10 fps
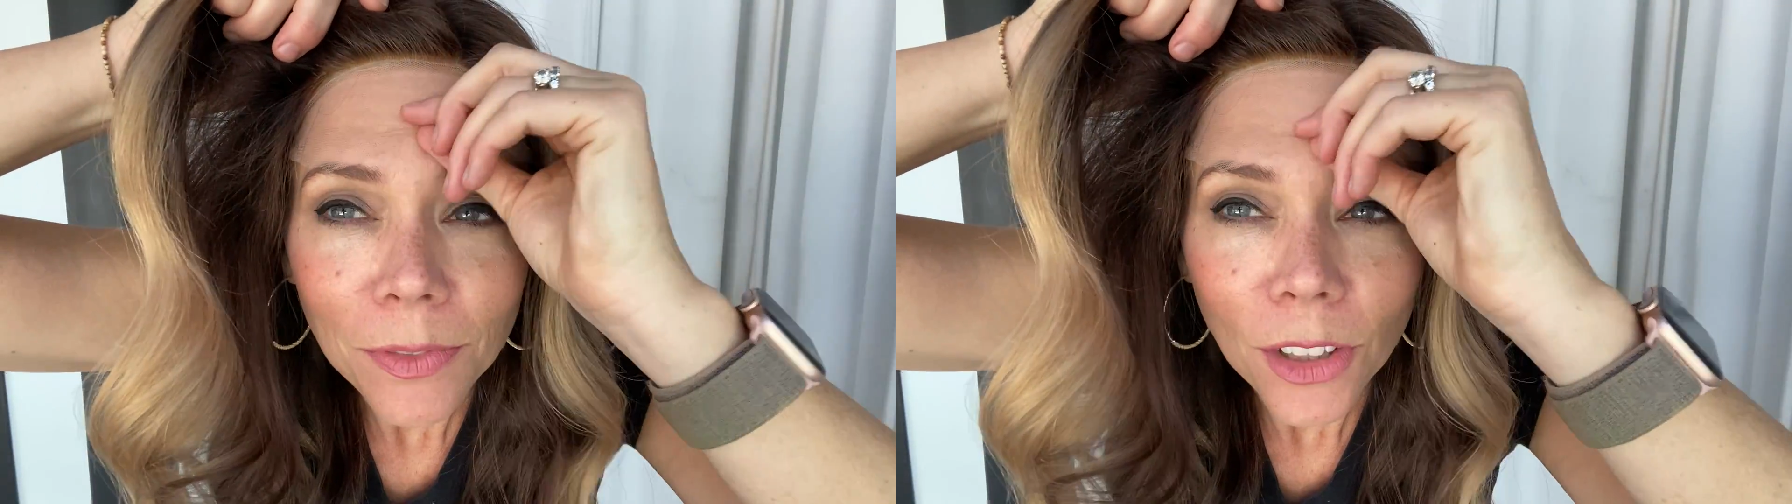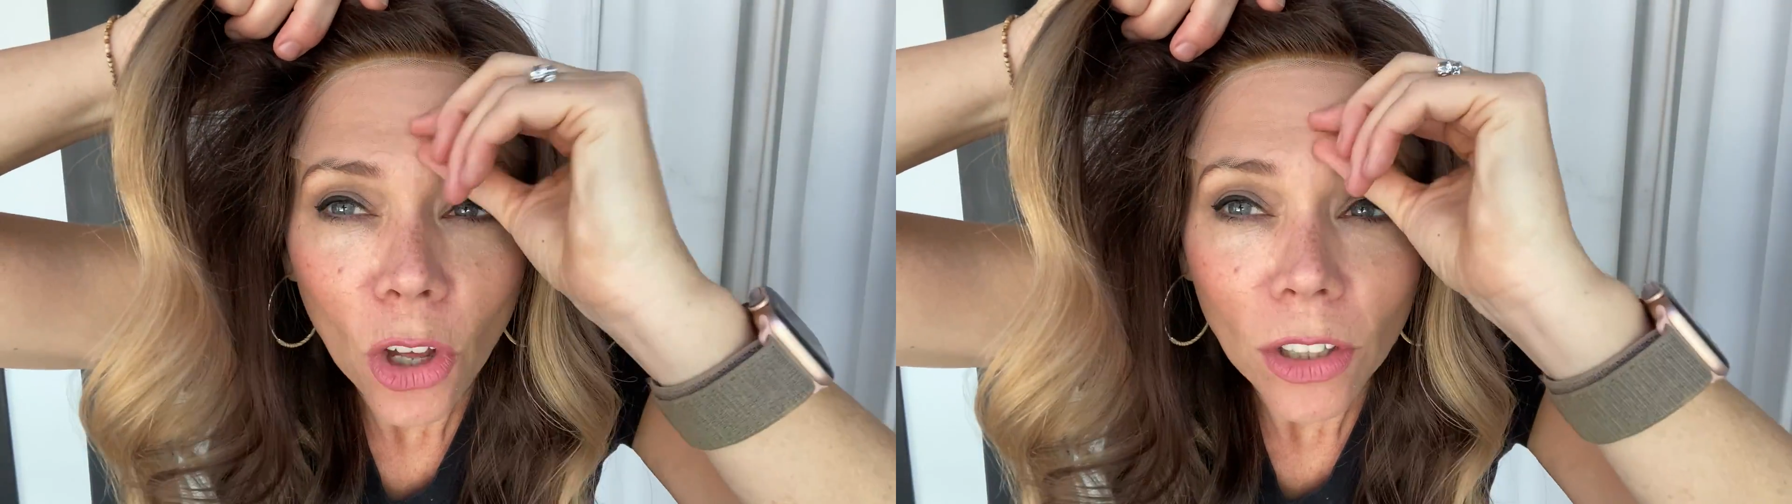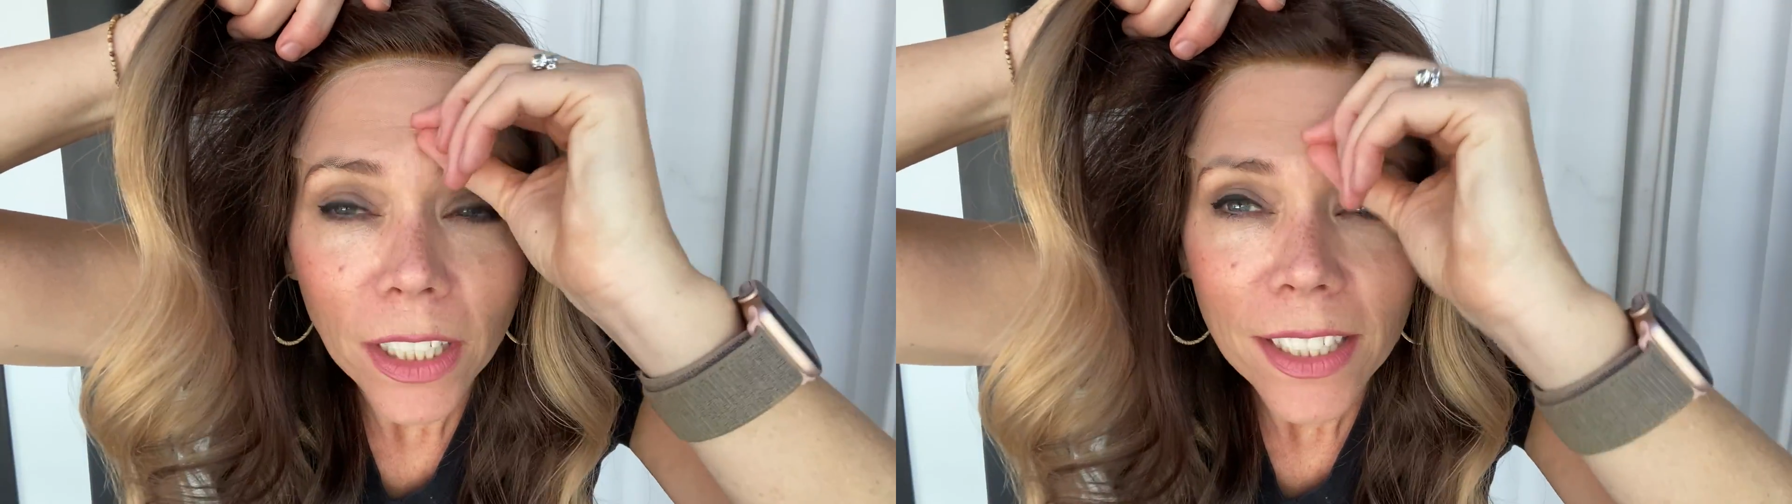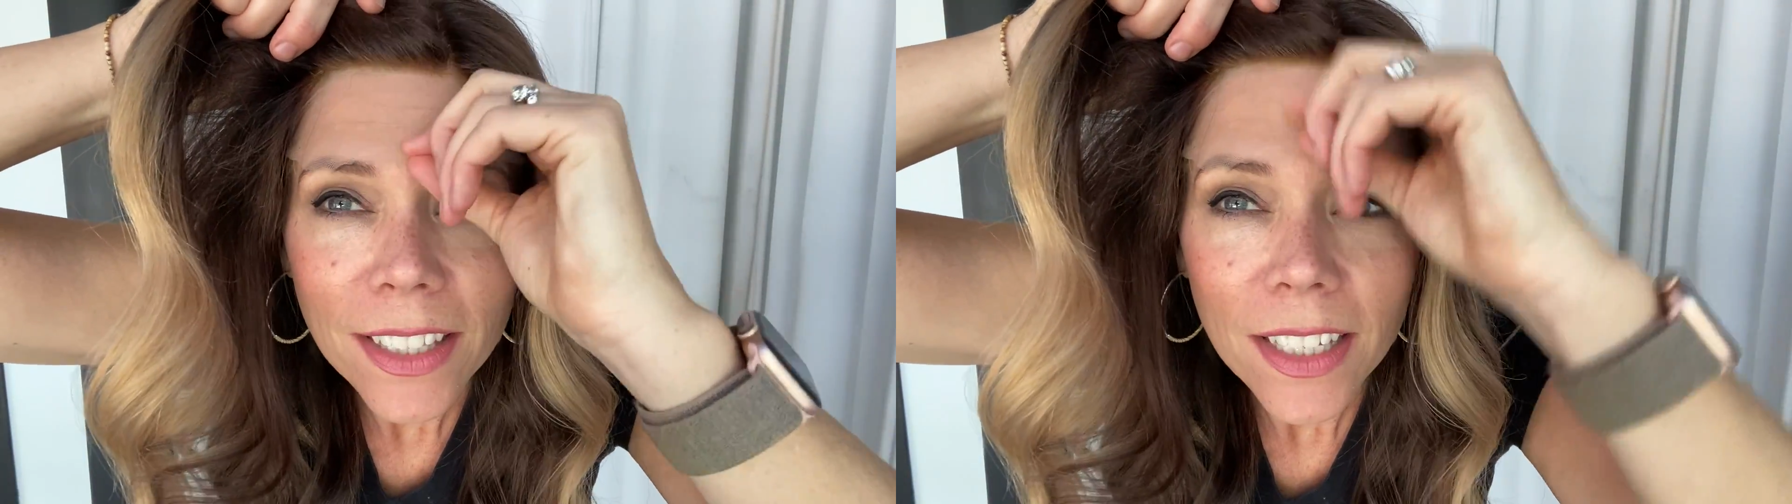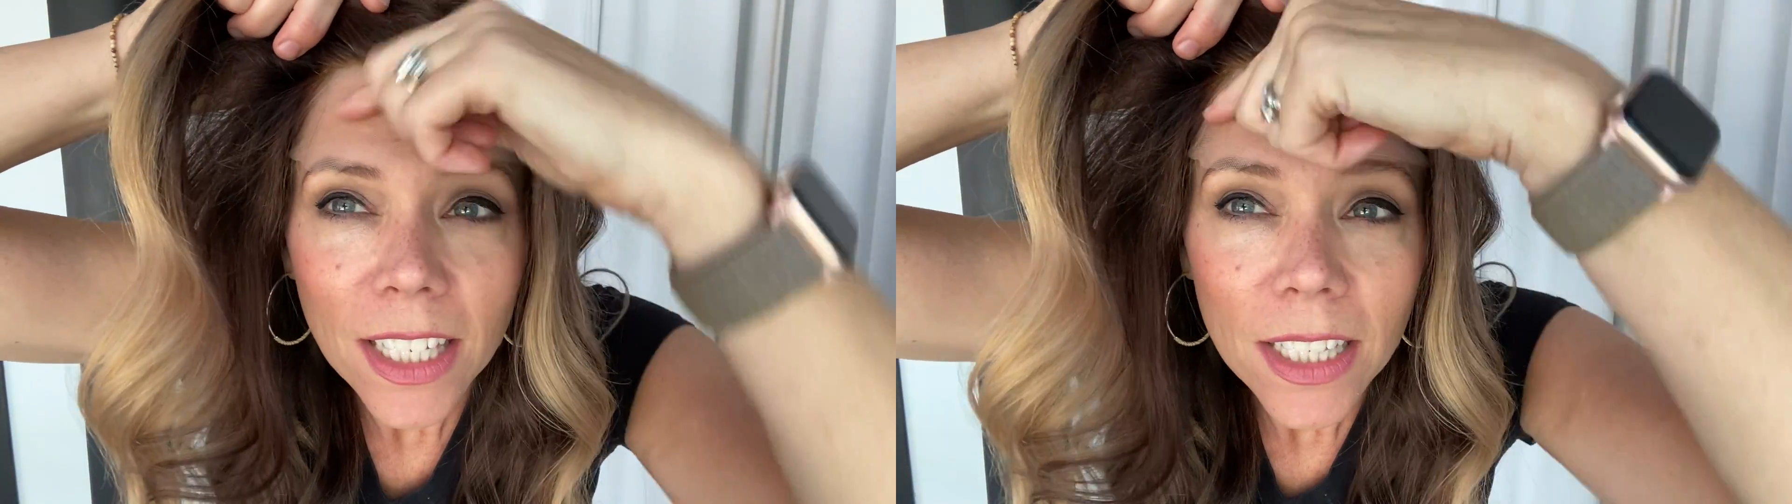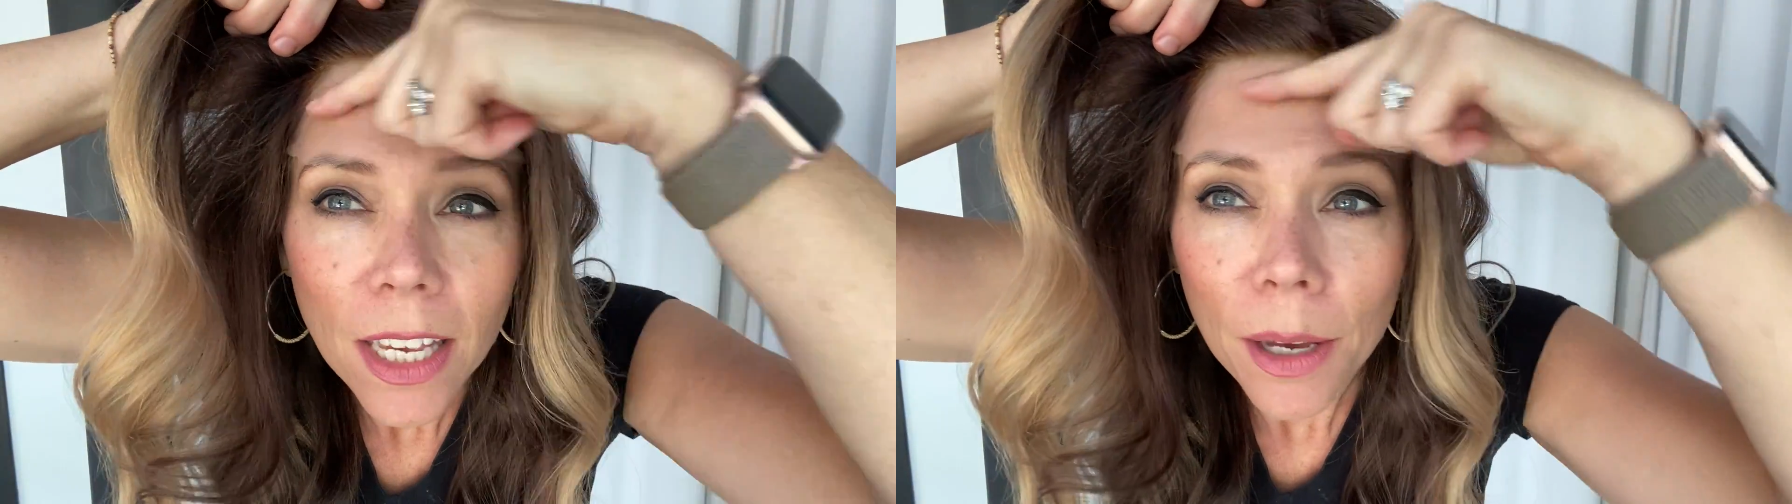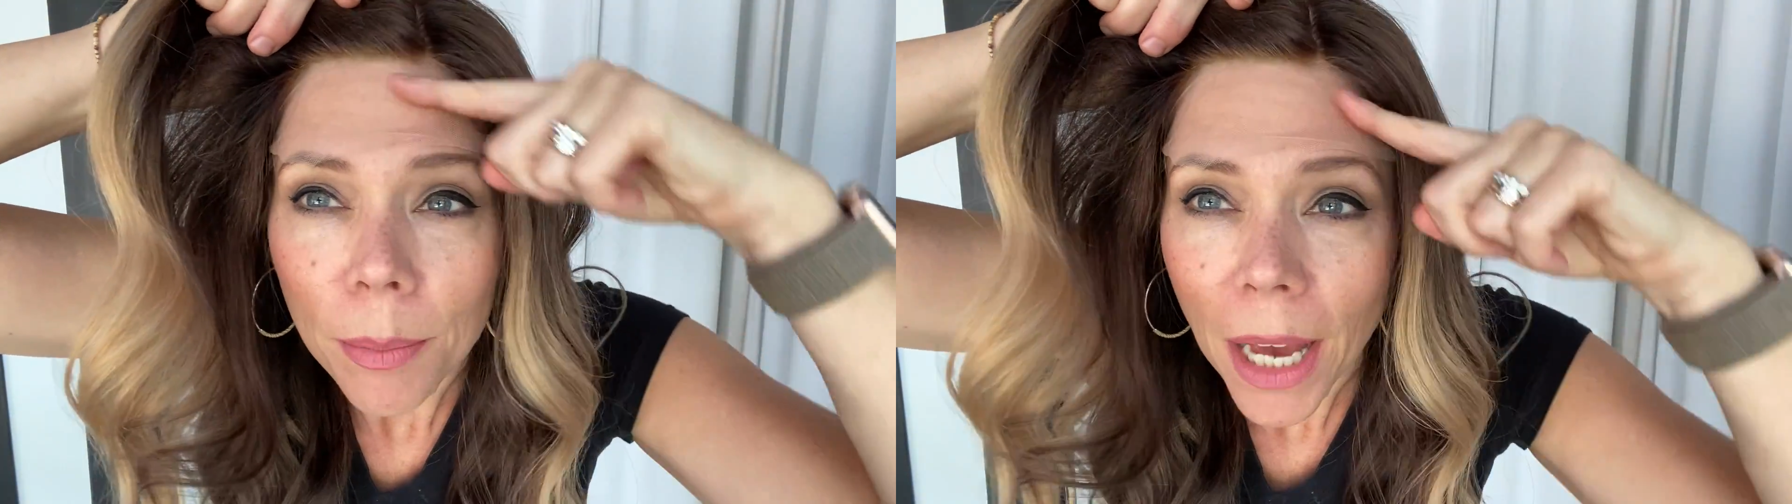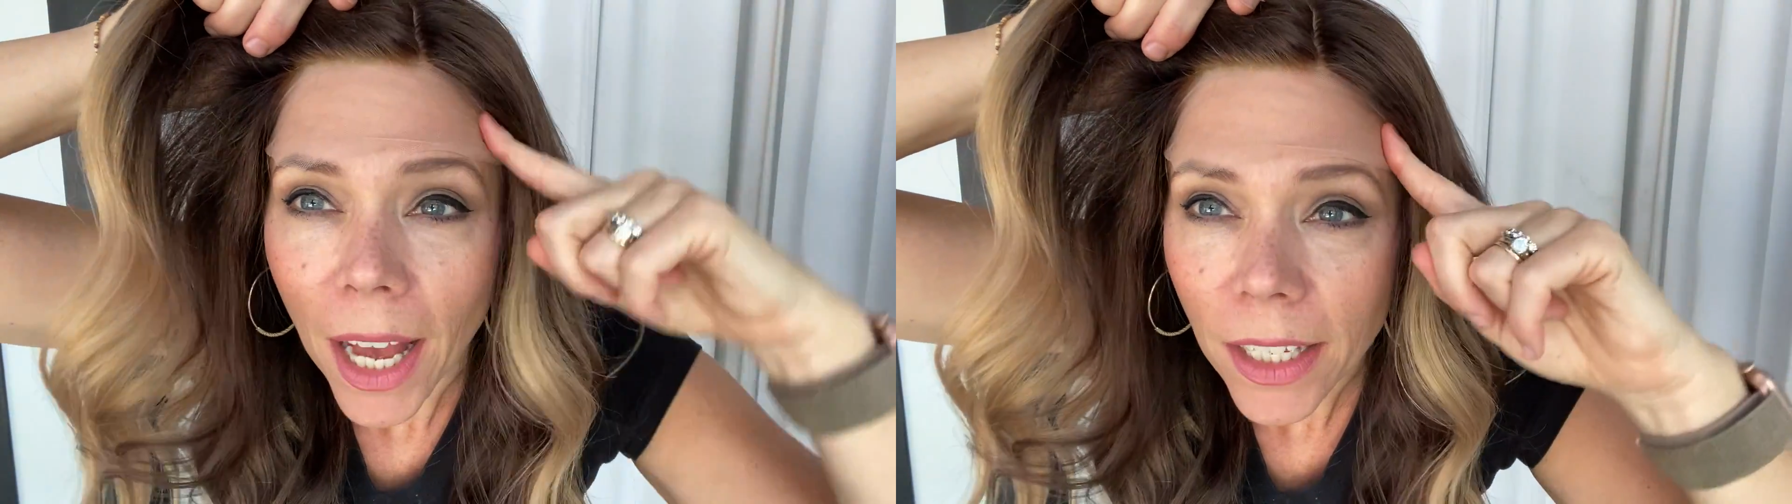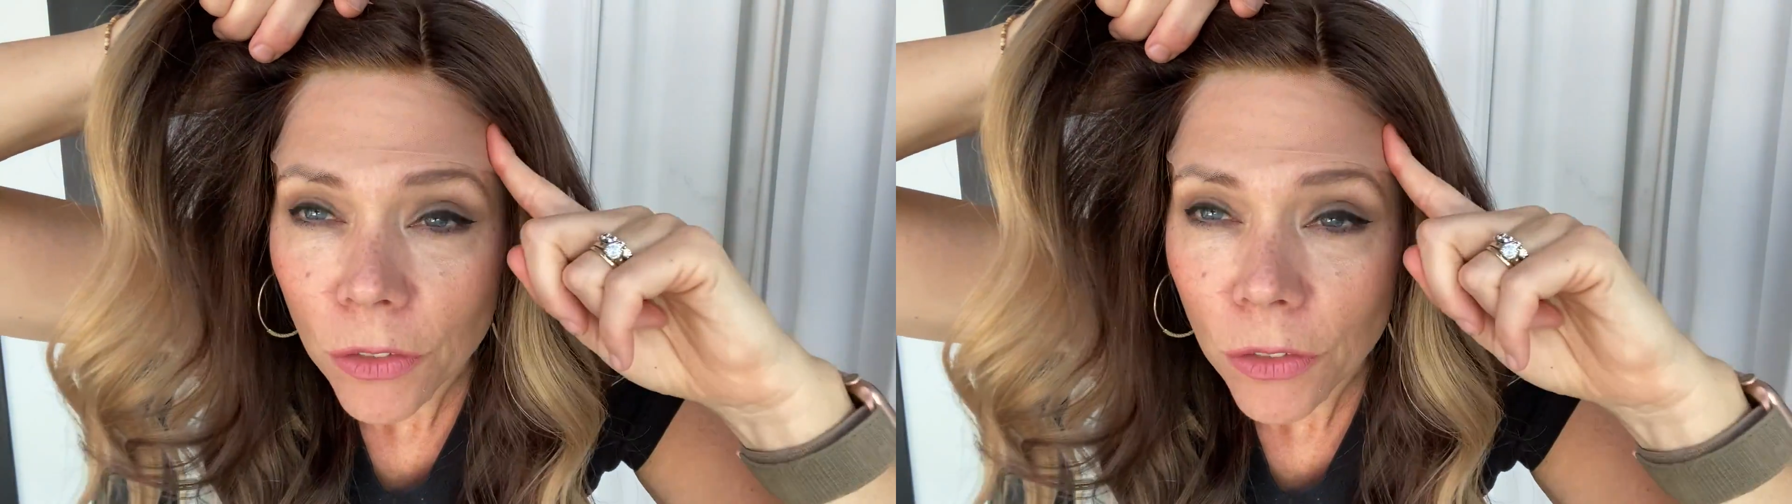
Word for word: Long lace. This gets cut back.